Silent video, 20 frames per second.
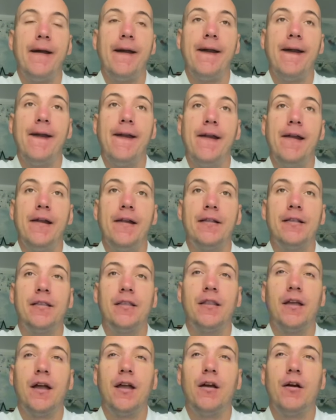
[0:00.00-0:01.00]

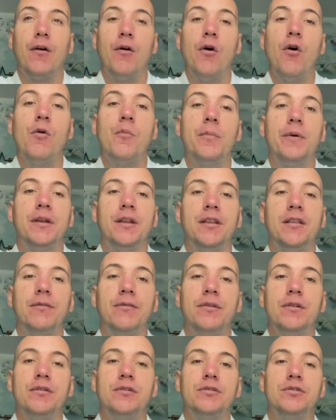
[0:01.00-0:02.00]
And I hope it
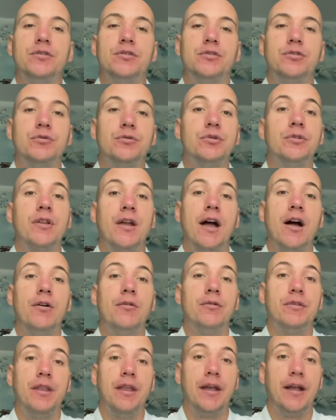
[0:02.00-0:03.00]
will turn
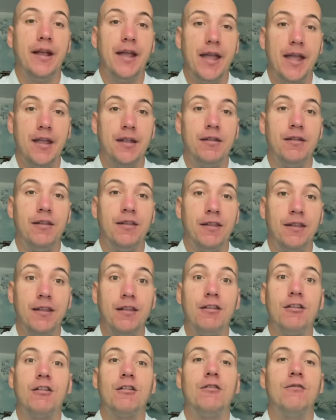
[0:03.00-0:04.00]
out again
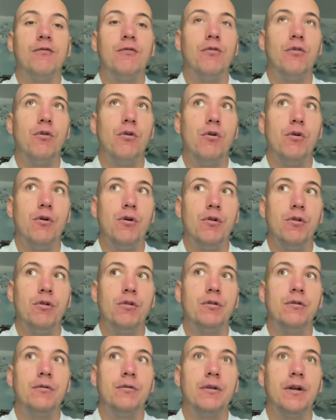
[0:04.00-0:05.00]
this
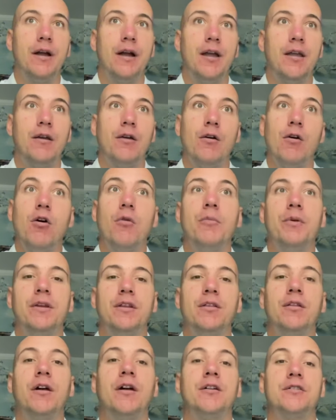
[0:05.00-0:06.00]
fall, I hope
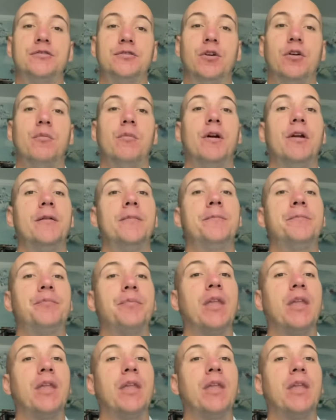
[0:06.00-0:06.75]
in October.